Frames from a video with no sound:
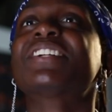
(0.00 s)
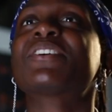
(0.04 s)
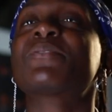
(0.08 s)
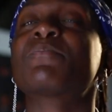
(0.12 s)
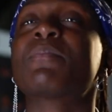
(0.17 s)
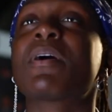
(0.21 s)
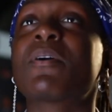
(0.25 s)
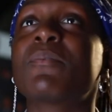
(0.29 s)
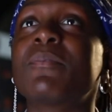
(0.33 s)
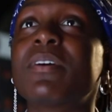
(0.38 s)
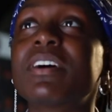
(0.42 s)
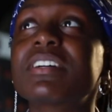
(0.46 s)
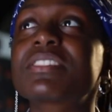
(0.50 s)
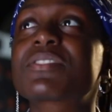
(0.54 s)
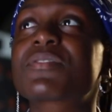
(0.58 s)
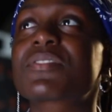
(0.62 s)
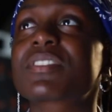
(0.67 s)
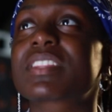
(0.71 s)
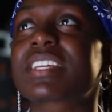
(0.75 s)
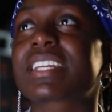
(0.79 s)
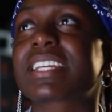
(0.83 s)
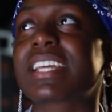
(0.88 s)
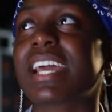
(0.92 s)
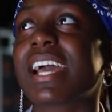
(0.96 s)
My wants
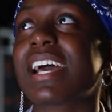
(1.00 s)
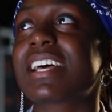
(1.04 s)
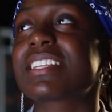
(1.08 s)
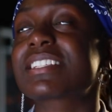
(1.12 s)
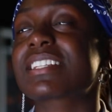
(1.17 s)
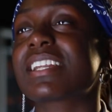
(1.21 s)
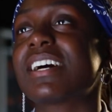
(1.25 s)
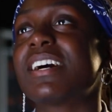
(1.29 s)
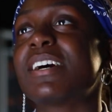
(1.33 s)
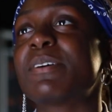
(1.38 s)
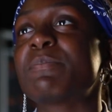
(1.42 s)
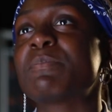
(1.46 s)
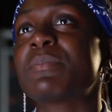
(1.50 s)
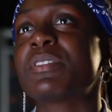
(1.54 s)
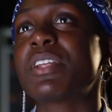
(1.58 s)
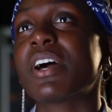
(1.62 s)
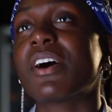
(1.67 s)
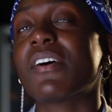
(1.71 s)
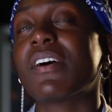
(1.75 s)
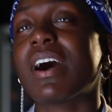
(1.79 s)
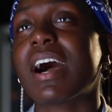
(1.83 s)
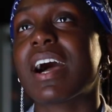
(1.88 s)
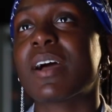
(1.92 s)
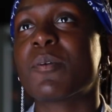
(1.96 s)
for the cast,
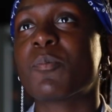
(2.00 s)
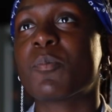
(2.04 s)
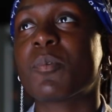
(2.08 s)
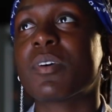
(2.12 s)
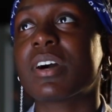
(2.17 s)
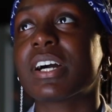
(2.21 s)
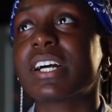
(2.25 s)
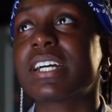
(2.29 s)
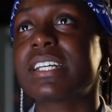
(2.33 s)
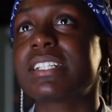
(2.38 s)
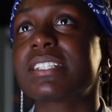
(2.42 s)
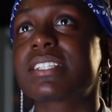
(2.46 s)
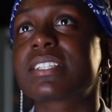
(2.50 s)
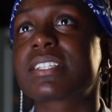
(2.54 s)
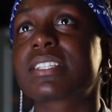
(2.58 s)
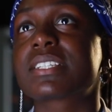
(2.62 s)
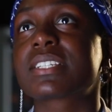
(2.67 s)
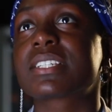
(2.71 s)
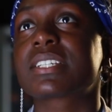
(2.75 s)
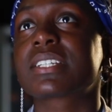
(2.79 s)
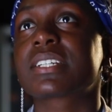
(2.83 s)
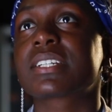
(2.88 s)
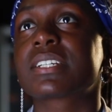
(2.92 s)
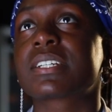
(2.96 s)
I want
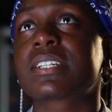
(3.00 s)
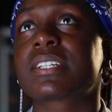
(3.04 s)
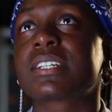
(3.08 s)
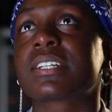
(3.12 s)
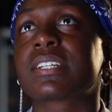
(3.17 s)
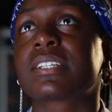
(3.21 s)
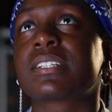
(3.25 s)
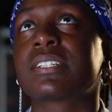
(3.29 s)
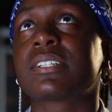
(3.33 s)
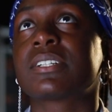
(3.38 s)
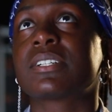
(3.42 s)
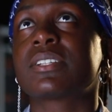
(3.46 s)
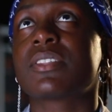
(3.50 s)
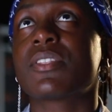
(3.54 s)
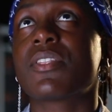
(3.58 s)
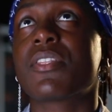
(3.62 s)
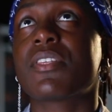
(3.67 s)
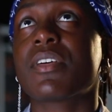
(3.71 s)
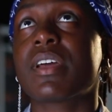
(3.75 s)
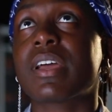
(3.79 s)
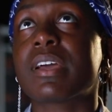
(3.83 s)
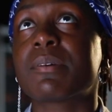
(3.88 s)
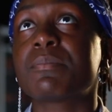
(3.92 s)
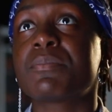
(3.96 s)

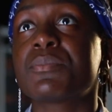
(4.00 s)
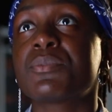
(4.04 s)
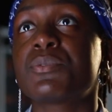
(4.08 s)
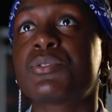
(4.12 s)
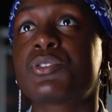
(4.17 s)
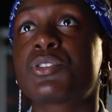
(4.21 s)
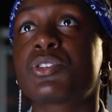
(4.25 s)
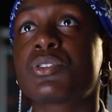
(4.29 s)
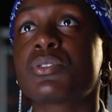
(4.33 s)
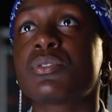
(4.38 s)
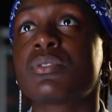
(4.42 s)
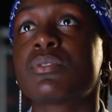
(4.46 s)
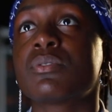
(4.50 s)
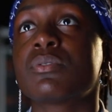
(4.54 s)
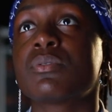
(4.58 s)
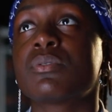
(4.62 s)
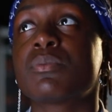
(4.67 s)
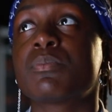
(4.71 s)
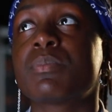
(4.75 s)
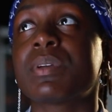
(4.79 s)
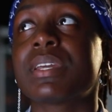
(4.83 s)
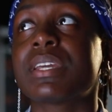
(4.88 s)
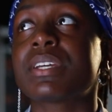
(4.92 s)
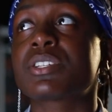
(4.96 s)
them to
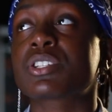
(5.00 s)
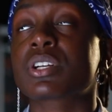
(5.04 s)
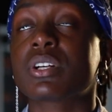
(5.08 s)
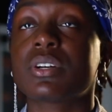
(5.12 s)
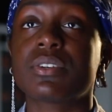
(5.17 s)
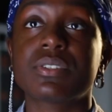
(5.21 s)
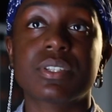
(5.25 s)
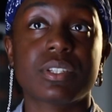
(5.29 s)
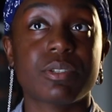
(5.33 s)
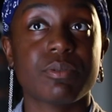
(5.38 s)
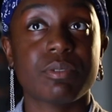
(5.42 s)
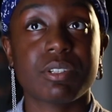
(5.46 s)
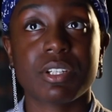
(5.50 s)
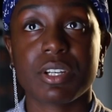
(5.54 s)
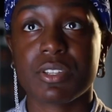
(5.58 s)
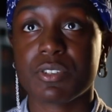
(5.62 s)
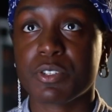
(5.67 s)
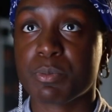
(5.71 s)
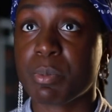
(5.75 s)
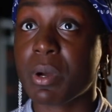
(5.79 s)
be as close to each other as